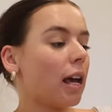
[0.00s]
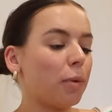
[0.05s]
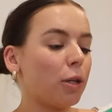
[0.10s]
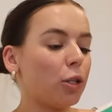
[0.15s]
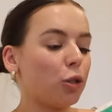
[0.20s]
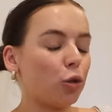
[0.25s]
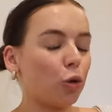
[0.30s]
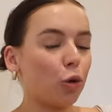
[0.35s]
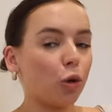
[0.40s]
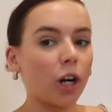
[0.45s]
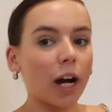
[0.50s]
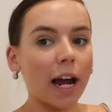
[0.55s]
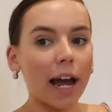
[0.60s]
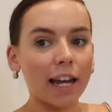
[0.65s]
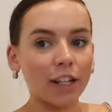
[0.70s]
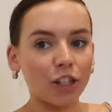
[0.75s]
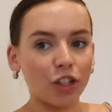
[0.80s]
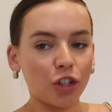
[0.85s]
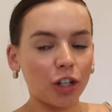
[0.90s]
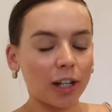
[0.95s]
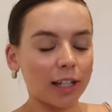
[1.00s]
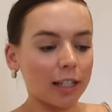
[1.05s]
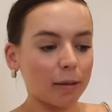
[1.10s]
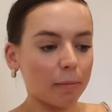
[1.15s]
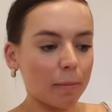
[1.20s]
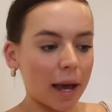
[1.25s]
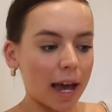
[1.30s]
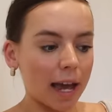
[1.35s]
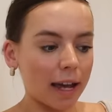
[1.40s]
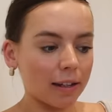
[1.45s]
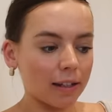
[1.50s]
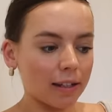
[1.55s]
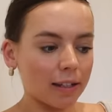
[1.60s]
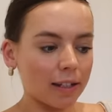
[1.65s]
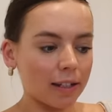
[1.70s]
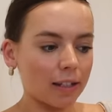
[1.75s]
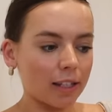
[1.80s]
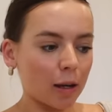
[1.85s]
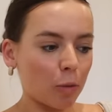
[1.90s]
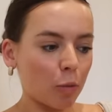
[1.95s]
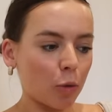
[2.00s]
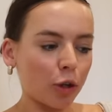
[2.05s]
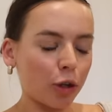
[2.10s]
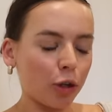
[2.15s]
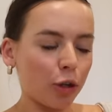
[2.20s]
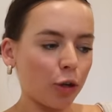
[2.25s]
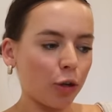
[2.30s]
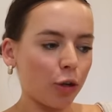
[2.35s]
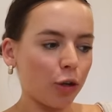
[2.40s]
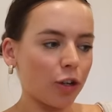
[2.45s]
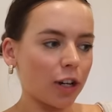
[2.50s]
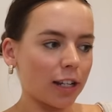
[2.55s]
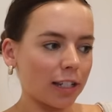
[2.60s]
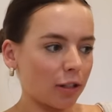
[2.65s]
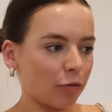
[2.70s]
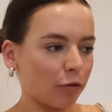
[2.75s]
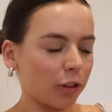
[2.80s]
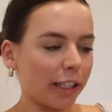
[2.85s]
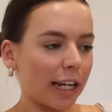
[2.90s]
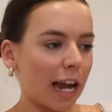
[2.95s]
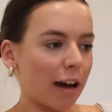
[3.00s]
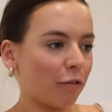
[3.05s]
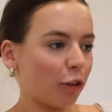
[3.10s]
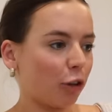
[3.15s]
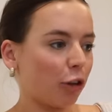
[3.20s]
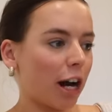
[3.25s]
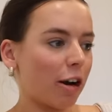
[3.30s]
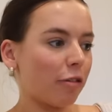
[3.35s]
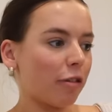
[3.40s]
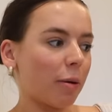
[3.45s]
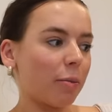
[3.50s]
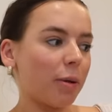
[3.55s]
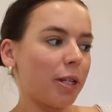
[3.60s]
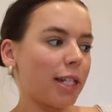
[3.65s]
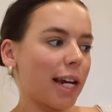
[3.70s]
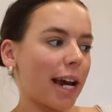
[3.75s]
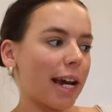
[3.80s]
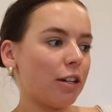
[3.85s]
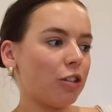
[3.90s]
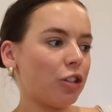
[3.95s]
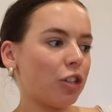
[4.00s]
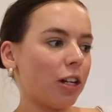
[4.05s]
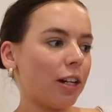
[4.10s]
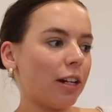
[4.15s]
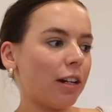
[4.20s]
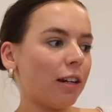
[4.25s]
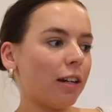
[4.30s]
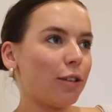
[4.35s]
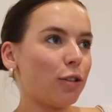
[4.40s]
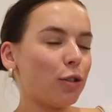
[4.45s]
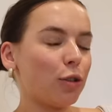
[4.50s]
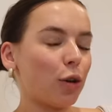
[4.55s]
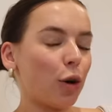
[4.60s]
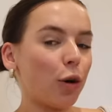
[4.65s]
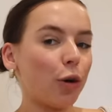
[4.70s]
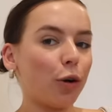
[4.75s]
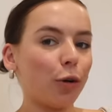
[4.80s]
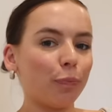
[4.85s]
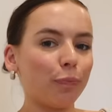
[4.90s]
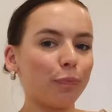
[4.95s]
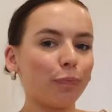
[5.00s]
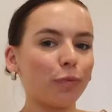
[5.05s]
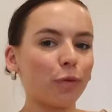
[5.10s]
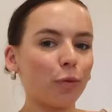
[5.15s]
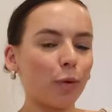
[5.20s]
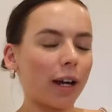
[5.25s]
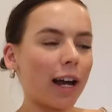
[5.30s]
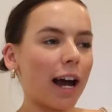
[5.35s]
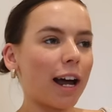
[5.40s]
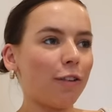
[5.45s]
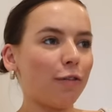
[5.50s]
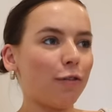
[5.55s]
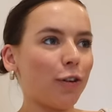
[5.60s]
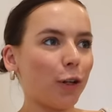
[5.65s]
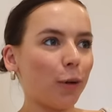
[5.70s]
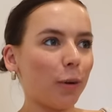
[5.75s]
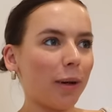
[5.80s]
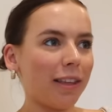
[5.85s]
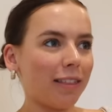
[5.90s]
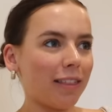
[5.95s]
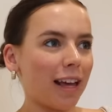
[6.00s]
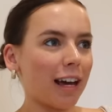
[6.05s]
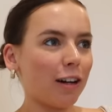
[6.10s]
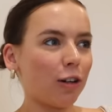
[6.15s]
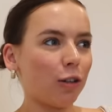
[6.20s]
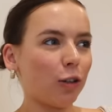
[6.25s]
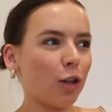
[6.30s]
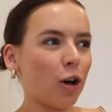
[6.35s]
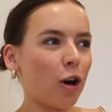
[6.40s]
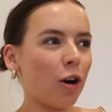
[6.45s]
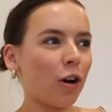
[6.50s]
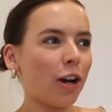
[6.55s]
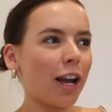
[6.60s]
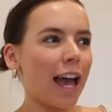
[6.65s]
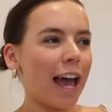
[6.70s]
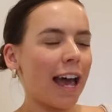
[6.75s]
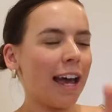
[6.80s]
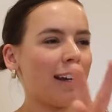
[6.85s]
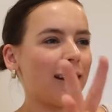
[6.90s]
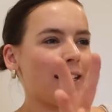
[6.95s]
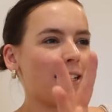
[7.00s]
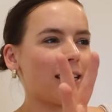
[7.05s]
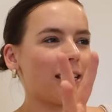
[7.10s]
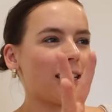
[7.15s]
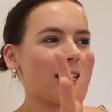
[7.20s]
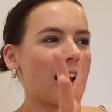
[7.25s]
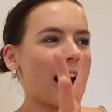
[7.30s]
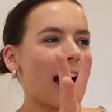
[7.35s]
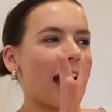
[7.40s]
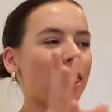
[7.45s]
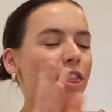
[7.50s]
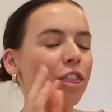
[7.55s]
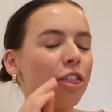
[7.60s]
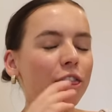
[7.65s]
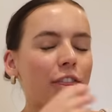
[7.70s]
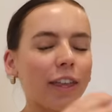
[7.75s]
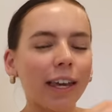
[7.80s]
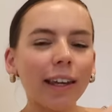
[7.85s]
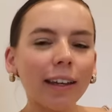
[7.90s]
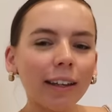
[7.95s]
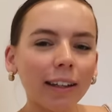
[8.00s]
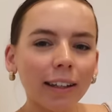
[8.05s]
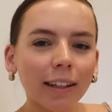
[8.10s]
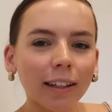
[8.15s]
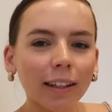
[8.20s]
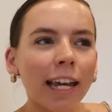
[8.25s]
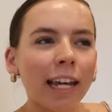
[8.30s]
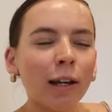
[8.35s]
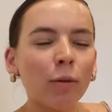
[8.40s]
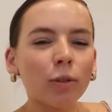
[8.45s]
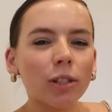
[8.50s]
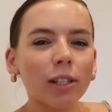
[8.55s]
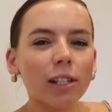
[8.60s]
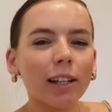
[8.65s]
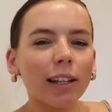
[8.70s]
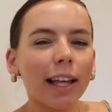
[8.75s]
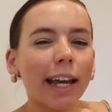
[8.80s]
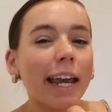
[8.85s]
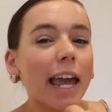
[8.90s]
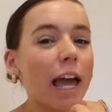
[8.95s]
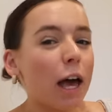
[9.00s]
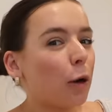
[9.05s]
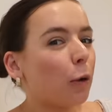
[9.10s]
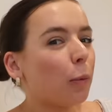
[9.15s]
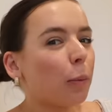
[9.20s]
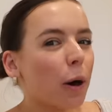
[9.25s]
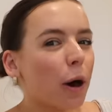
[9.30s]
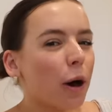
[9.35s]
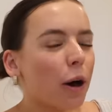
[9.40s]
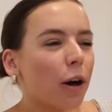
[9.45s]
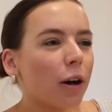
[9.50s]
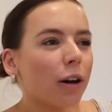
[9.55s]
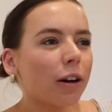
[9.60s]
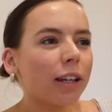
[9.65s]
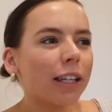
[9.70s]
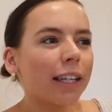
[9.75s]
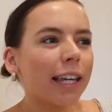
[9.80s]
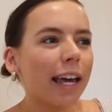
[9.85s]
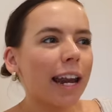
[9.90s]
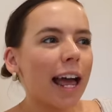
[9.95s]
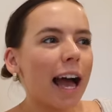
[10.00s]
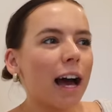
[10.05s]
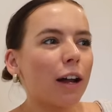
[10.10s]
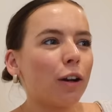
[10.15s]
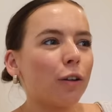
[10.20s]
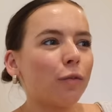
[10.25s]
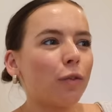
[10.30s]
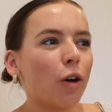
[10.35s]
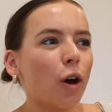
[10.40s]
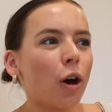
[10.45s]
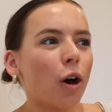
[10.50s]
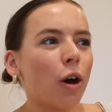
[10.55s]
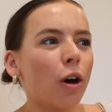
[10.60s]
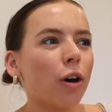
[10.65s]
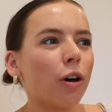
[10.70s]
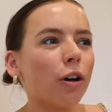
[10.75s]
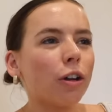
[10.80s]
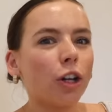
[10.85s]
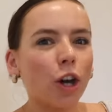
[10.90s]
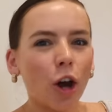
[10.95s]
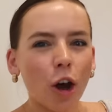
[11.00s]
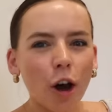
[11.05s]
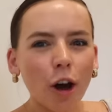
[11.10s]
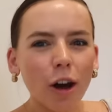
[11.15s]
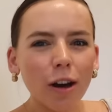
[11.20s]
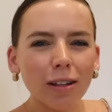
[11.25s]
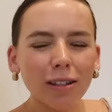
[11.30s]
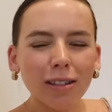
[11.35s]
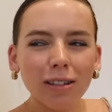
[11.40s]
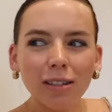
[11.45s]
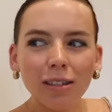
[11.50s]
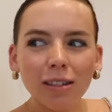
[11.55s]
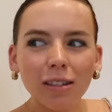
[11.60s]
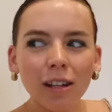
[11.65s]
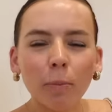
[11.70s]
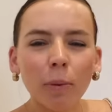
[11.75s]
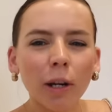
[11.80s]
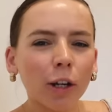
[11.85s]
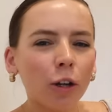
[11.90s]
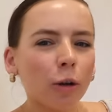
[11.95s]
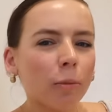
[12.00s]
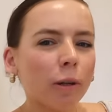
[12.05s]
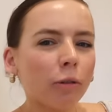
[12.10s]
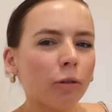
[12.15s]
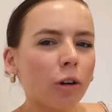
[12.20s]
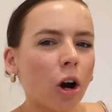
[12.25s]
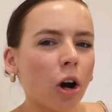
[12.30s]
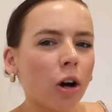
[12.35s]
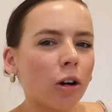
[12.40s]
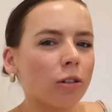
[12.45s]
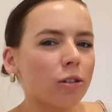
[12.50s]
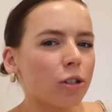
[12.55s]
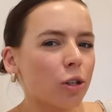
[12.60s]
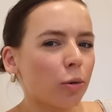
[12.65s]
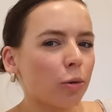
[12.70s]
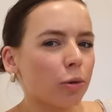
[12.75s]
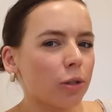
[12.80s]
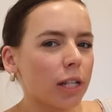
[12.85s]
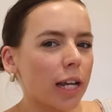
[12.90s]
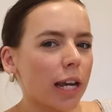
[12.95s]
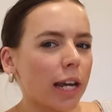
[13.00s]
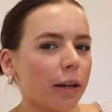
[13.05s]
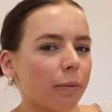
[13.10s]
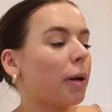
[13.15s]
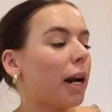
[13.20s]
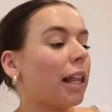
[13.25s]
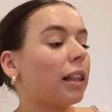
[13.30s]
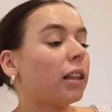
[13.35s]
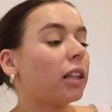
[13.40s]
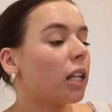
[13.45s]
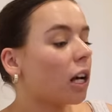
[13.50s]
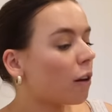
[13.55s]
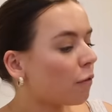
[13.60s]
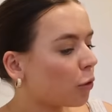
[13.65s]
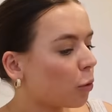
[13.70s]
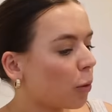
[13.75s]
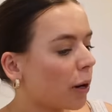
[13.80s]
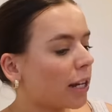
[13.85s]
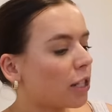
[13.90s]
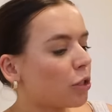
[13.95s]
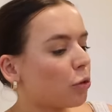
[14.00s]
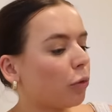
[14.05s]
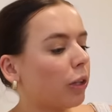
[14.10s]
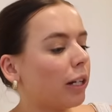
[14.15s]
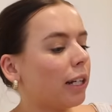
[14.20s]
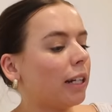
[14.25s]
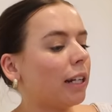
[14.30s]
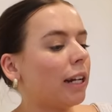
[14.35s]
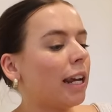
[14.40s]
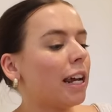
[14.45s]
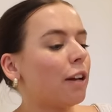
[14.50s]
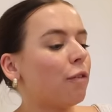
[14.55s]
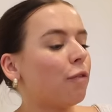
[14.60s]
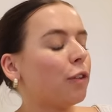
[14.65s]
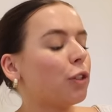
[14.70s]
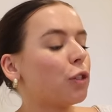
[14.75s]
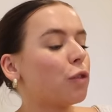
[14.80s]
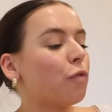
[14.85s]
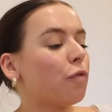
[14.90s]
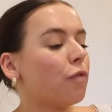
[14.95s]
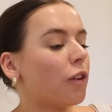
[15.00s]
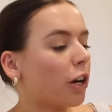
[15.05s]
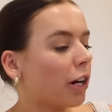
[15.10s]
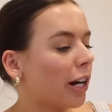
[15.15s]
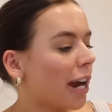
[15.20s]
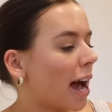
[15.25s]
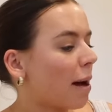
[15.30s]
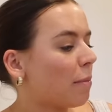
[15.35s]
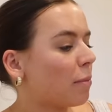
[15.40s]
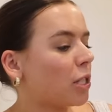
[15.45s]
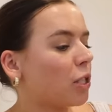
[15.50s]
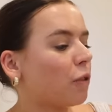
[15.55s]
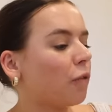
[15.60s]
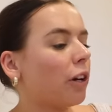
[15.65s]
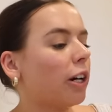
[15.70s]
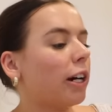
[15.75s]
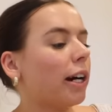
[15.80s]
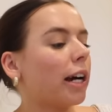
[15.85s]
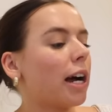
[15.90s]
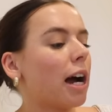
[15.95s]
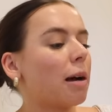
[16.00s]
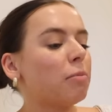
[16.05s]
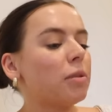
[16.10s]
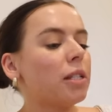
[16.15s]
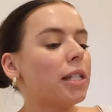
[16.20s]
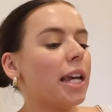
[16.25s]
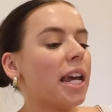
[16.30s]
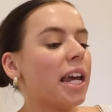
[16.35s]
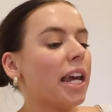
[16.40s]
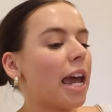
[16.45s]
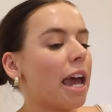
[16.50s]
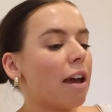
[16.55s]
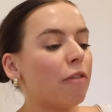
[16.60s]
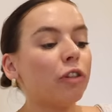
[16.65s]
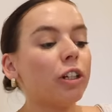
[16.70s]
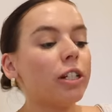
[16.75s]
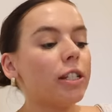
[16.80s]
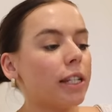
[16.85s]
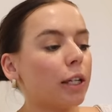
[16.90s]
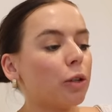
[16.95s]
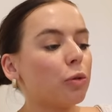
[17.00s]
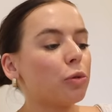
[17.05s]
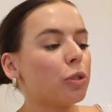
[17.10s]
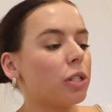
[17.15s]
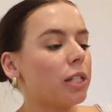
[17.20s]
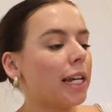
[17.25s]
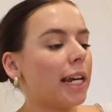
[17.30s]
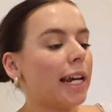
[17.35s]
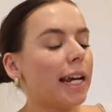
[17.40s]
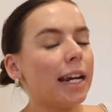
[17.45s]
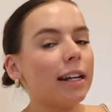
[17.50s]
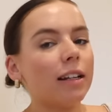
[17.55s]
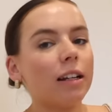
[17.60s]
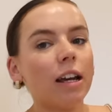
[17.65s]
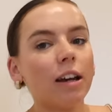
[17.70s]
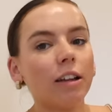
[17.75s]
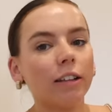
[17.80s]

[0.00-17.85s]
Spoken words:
But Dora has just met someone who doesn't really have a great reputation. So we're kind of following that along, and I think he wants to like help her get out of her curse, but I could be wrong, so we'll see. But I love the way it's written. It feels very atmospheric. I'm seeing every single scene